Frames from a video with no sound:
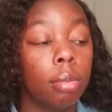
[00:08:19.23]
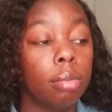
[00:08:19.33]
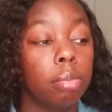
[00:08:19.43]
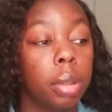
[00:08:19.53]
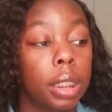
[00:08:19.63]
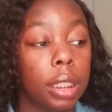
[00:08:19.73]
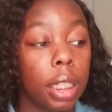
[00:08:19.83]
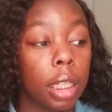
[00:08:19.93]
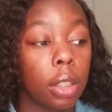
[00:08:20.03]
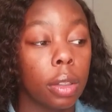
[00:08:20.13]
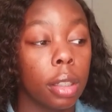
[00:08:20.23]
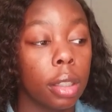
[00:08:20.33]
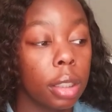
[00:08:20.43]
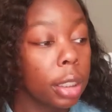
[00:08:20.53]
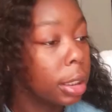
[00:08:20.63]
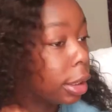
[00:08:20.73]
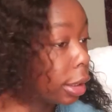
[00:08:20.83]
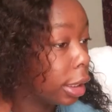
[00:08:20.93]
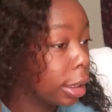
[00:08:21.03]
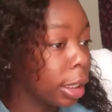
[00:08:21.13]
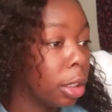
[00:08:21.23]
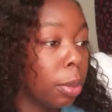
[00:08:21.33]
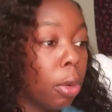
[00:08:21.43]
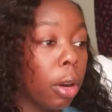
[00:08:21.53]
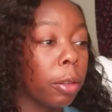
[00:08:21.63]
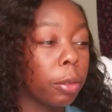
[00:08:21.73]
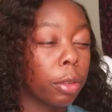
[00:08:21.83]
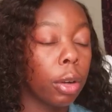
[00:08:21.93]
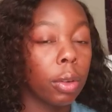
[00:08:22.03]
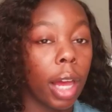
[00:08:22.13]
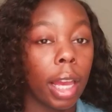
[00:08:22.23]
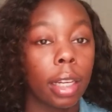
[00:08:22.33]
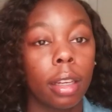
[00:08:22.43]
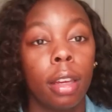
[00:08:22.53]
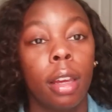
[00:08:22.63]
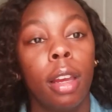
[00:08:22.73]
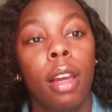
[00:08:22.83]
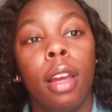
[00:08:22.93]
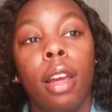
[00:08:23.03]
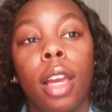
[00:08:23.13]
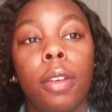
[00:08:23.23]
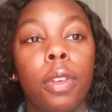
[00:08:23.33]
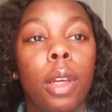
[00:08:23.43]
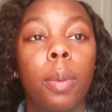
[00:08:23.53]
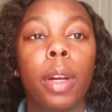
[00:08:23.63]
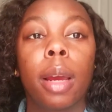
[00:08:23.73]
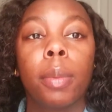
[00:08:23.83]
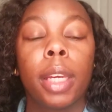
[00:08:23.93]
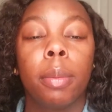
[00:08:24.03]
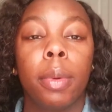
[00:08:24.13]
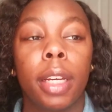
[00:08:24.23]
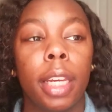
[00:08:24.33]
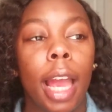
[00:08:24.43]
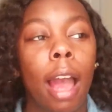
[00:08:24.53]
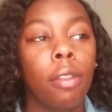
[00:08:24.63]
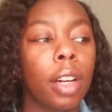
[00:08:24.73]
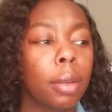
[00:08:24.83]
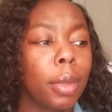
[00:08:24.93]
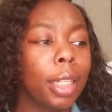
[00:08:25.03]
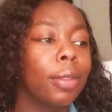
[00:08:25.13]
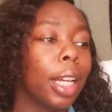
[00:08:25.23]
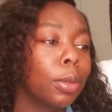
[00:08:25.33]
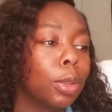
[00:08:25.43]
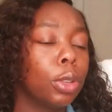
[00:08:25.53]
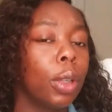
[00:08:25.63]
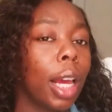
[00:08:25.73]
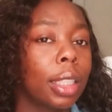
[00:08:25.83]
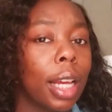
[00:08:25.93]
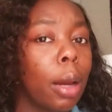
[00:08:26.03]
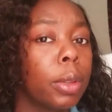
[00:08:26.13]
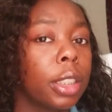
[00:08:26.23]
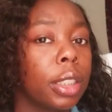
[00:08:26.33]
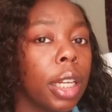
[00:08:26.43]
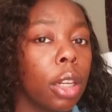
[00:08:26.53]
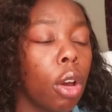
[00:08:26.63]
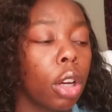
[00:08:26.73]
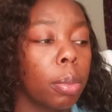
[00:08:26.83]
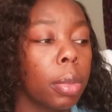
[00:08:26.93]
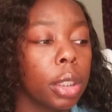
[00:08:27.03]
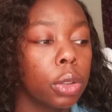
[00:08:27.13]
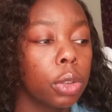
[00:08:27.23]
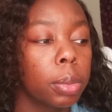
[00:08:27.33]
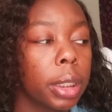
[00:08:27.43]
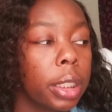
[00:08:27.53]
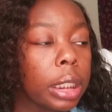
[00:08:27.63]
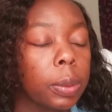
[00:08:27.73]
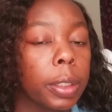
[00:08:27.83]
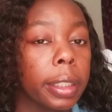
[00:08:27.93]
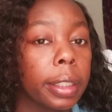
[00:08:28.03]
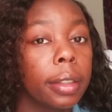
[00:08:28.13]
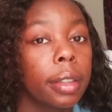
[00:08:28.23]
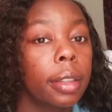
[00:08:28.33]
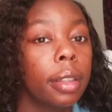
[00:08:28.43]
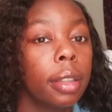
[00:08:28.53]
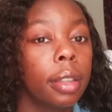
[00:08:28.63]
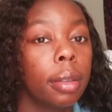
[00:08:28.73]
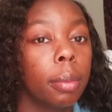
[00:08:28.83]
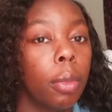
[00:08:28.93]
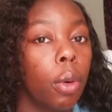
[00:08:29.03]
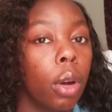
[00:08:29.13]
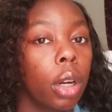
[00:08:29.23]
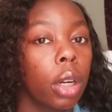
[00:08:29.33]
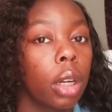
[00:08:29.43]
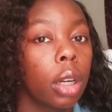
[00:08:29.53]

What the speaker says: put together look, because this is a little more fro-like, if you get what I mean. But I recommend if that's what you like, that I would just get longer bundles because it would look more